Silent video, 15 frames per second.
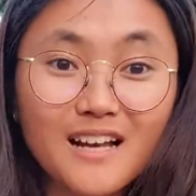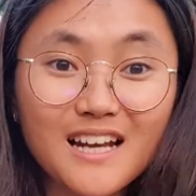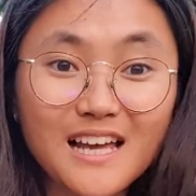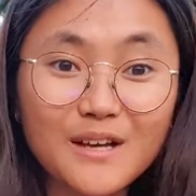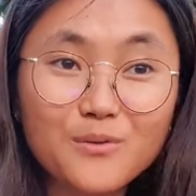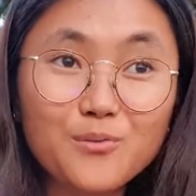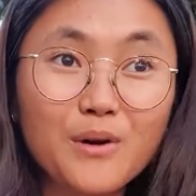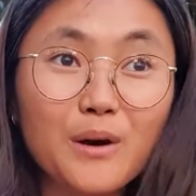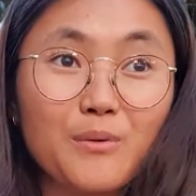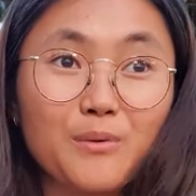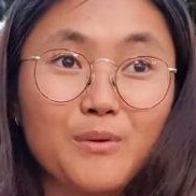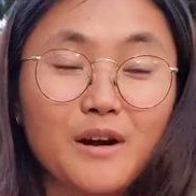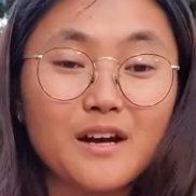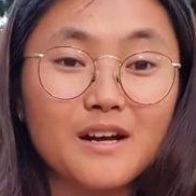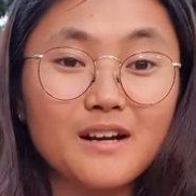like where we
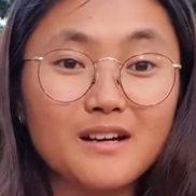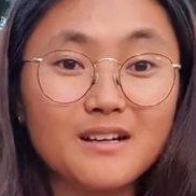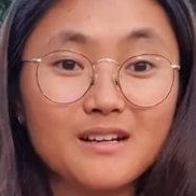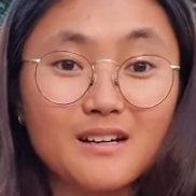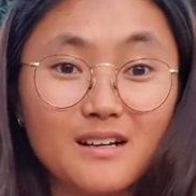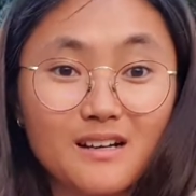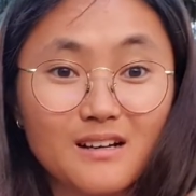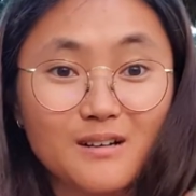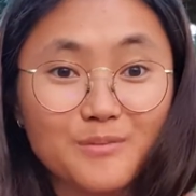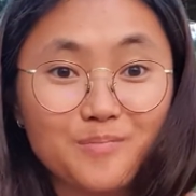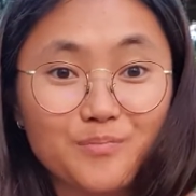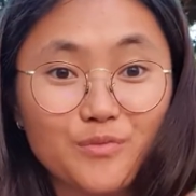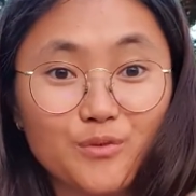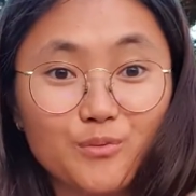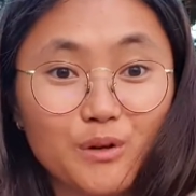were
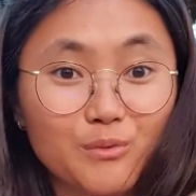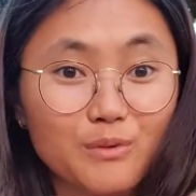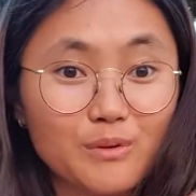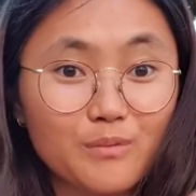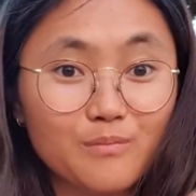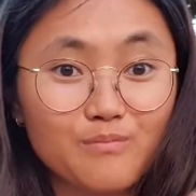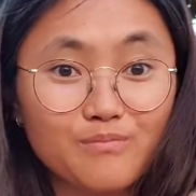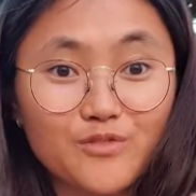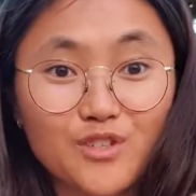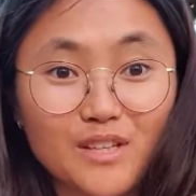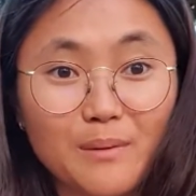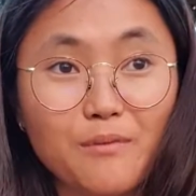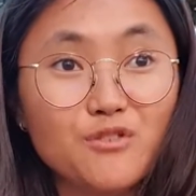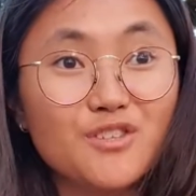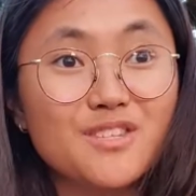when we were the
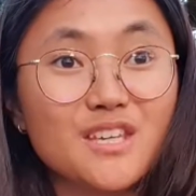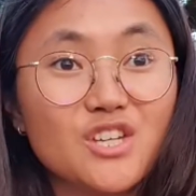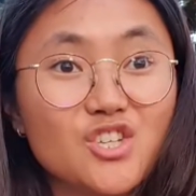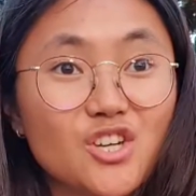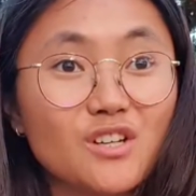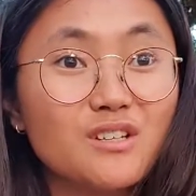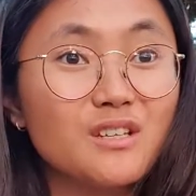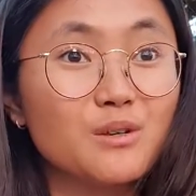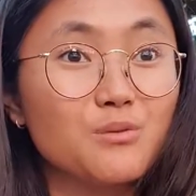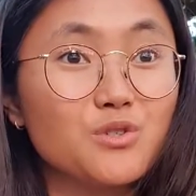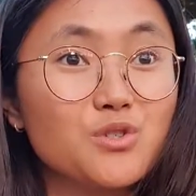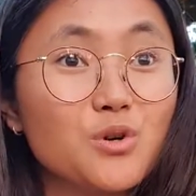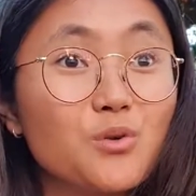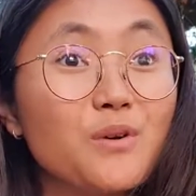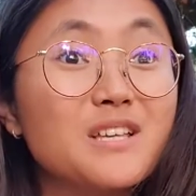name of the station, it
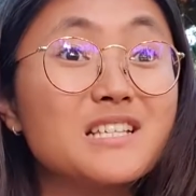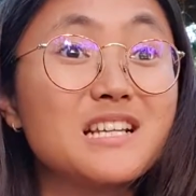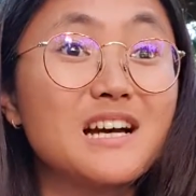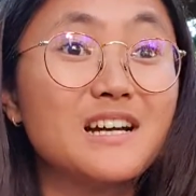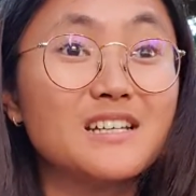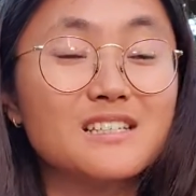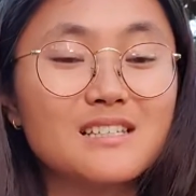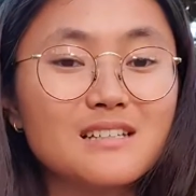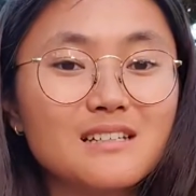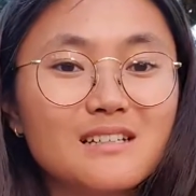was always like